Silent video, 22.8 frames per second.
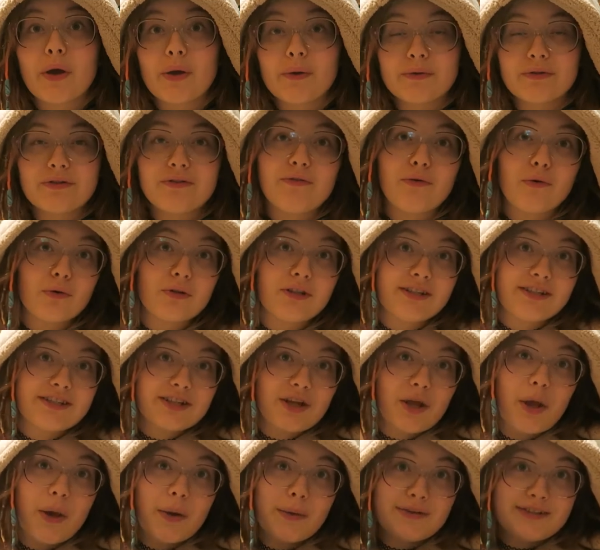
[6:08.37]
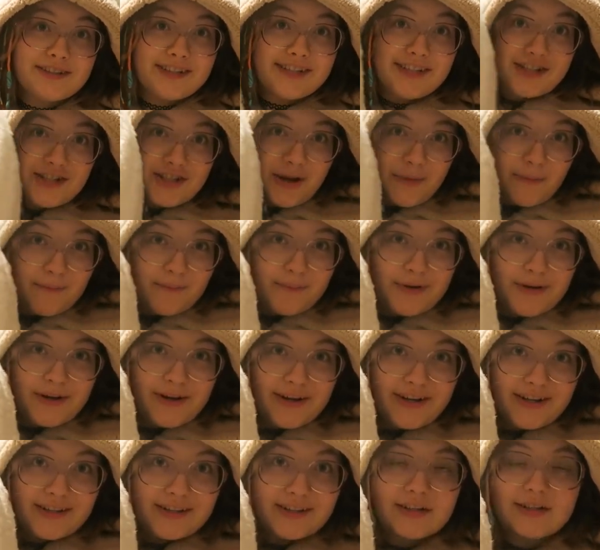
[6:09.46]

goes for this cozy jumper.